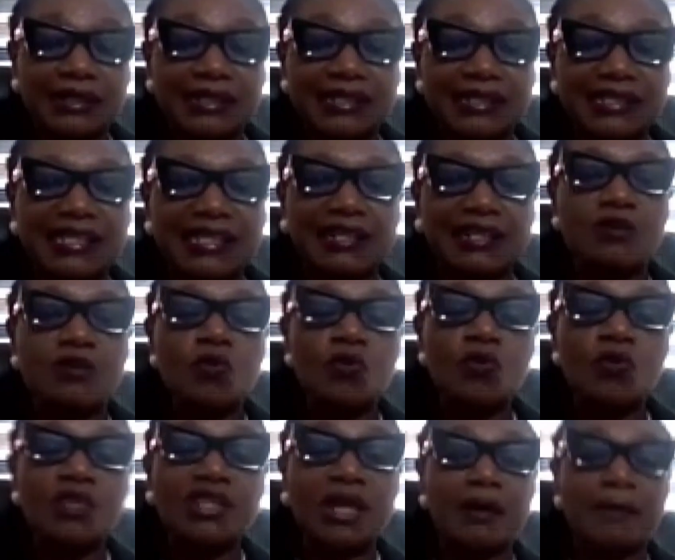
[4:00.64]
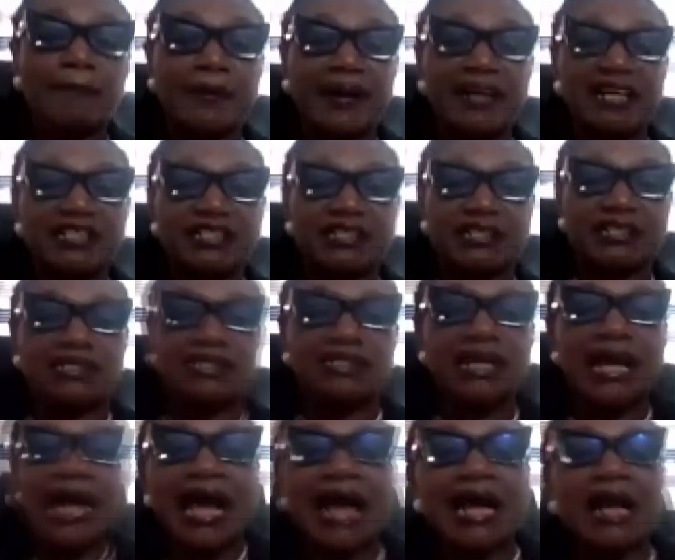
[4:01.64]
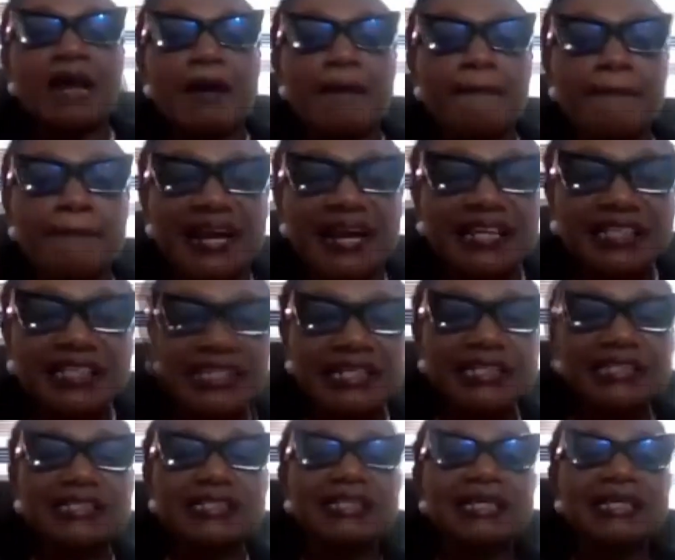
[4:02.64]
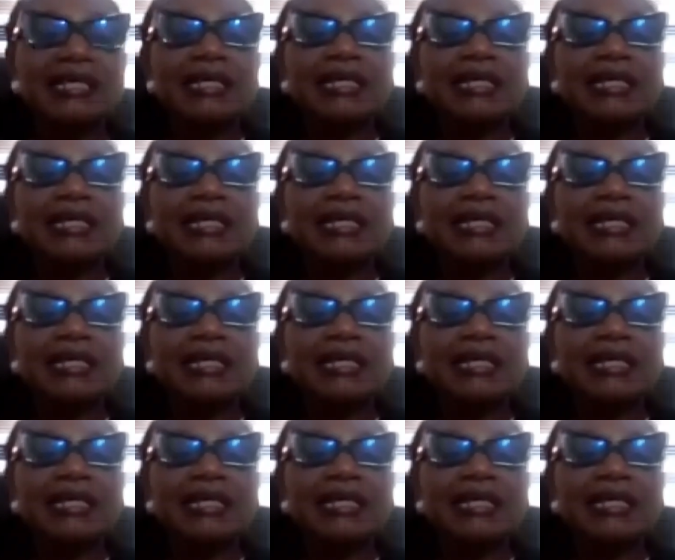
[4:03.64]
understand, with our branches. And our branches